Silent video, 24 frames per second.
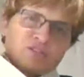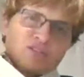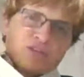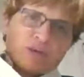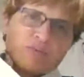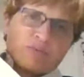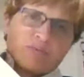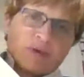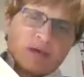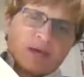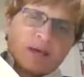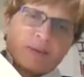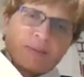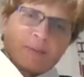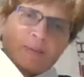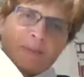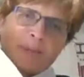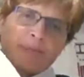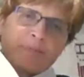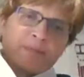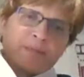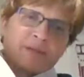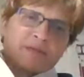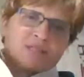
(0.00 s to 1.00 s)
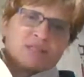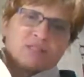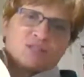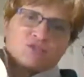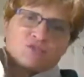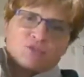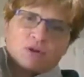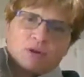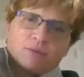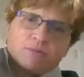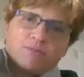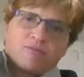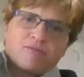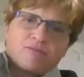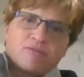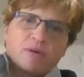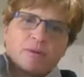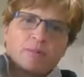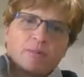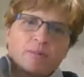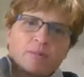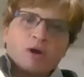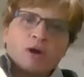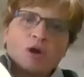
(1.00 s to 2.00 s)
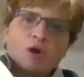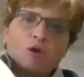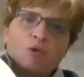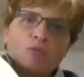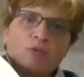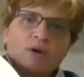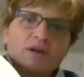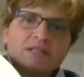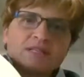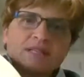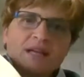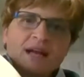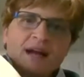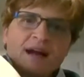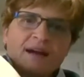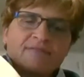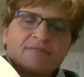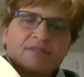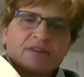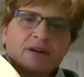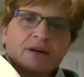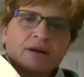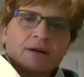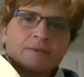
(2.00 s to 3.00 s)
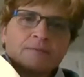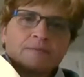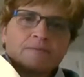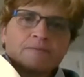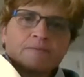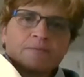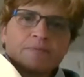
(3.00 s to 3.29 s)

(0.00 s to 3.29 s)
a djembe. It's a drum from West Africa,